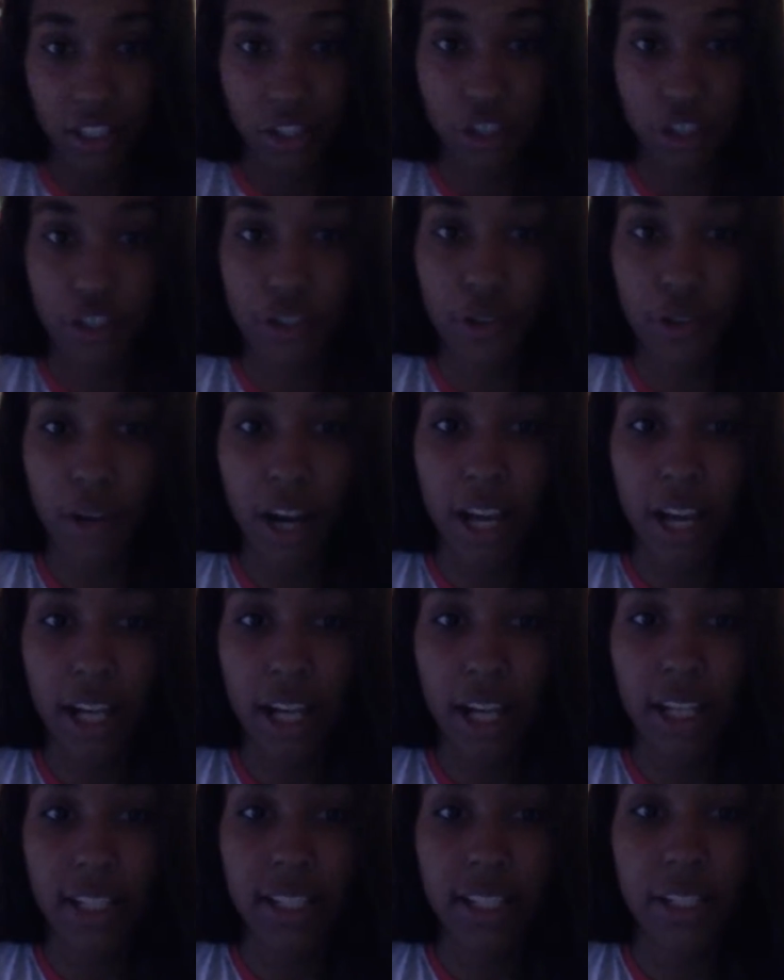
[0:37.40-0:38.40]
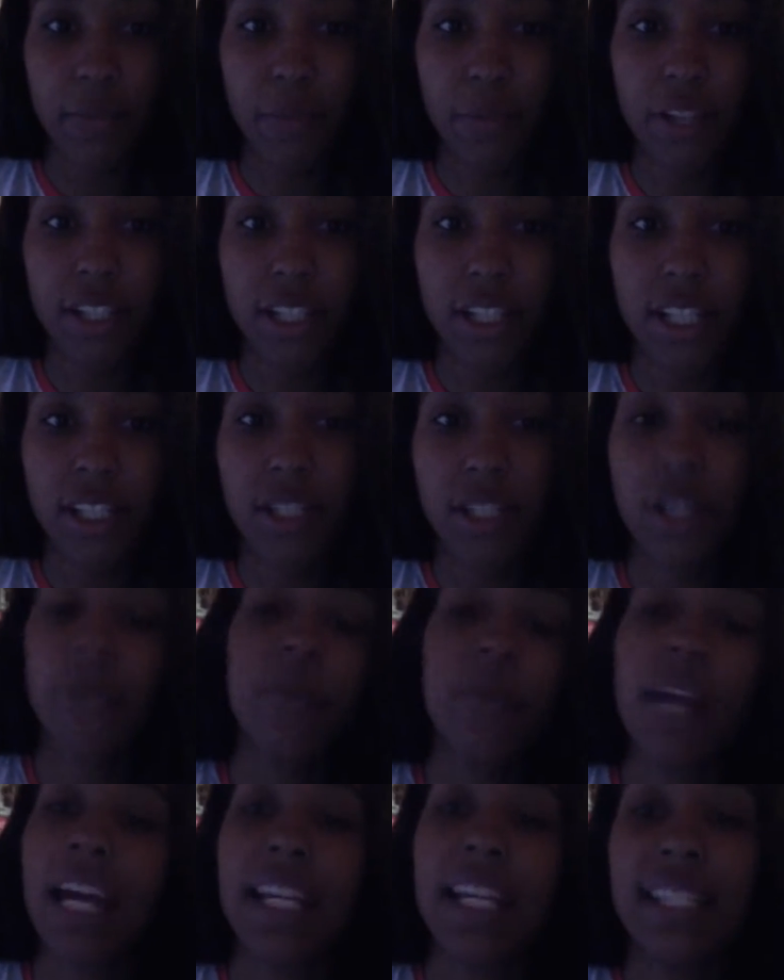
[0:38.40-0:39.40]
You're trying, someone is so
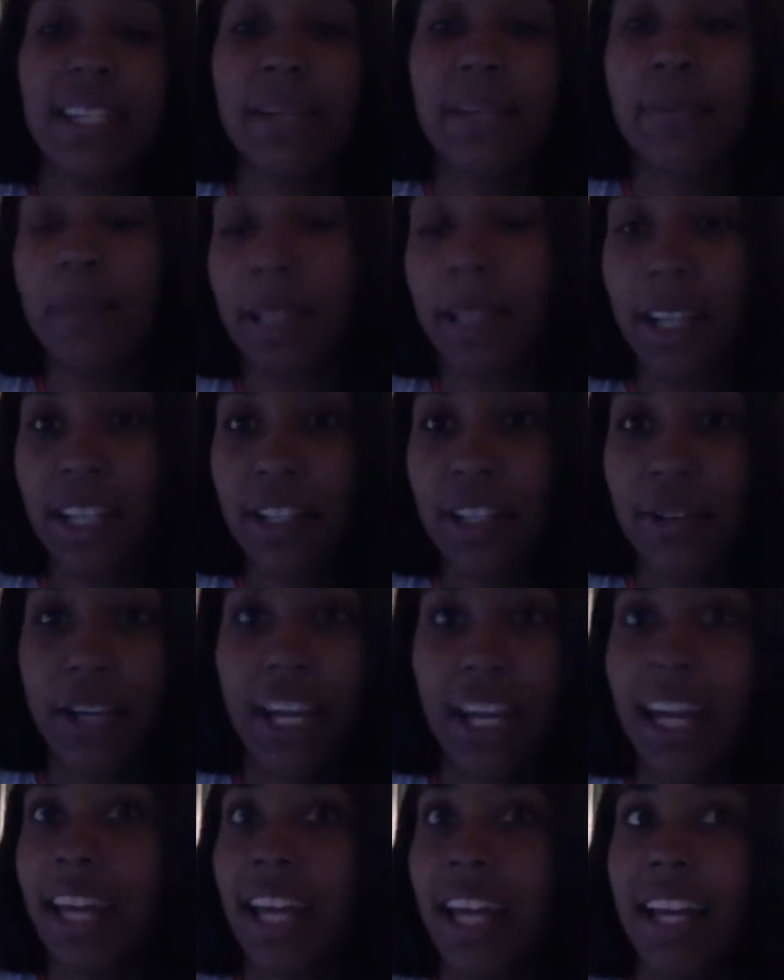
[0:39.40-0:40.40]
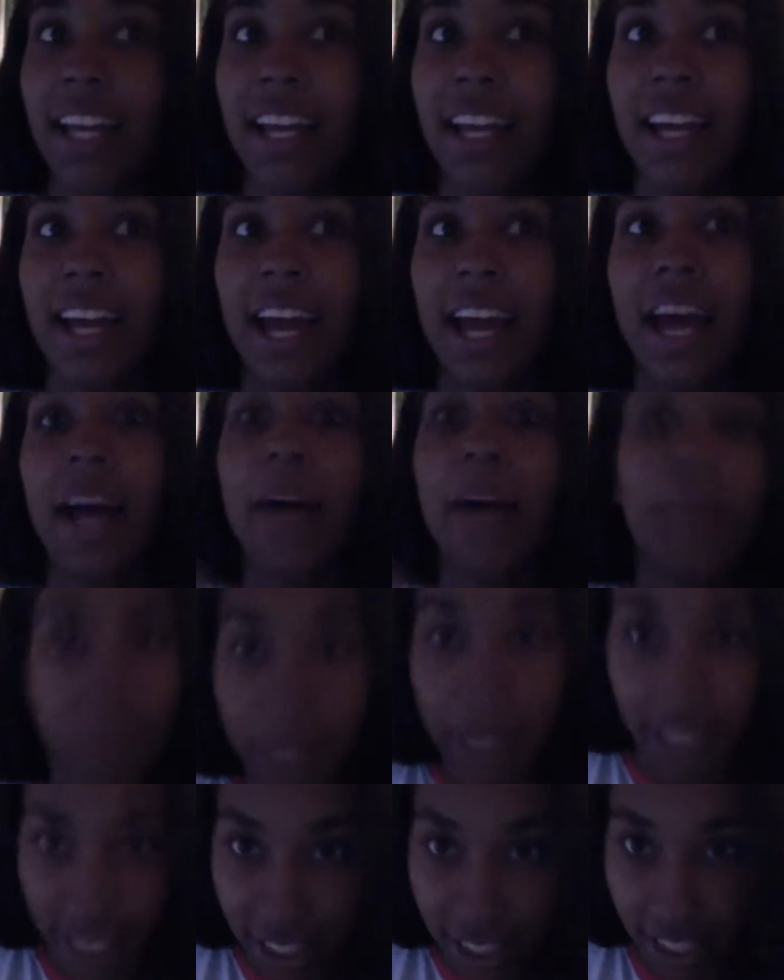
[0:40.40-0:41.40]
nice and appealing, you can't help
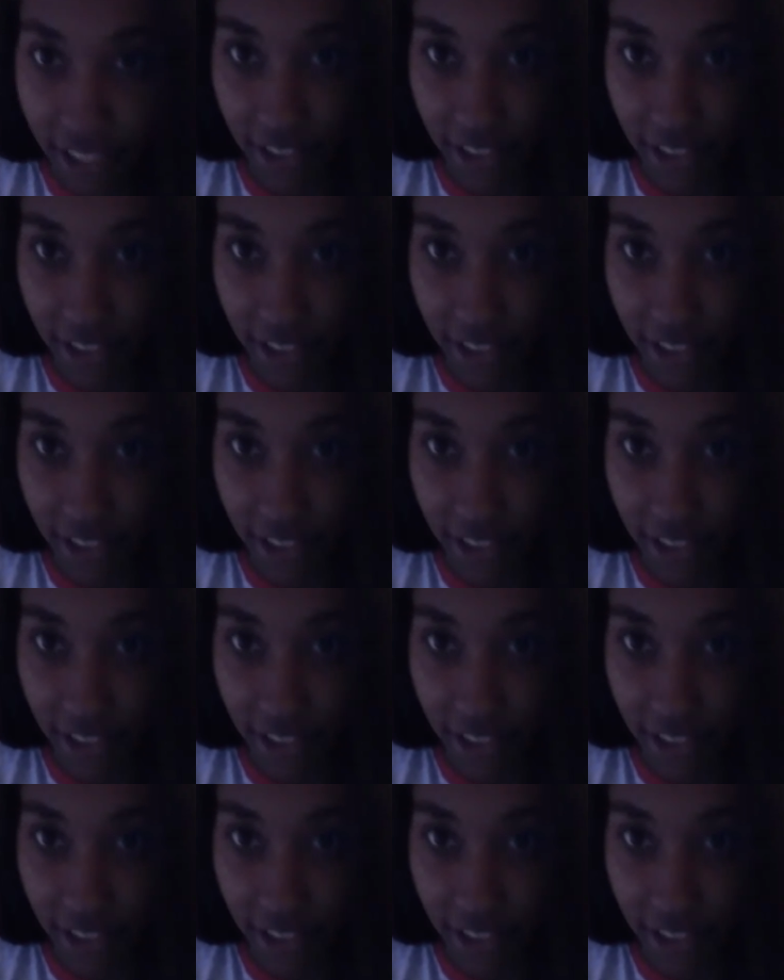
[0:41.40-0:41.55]
but listen to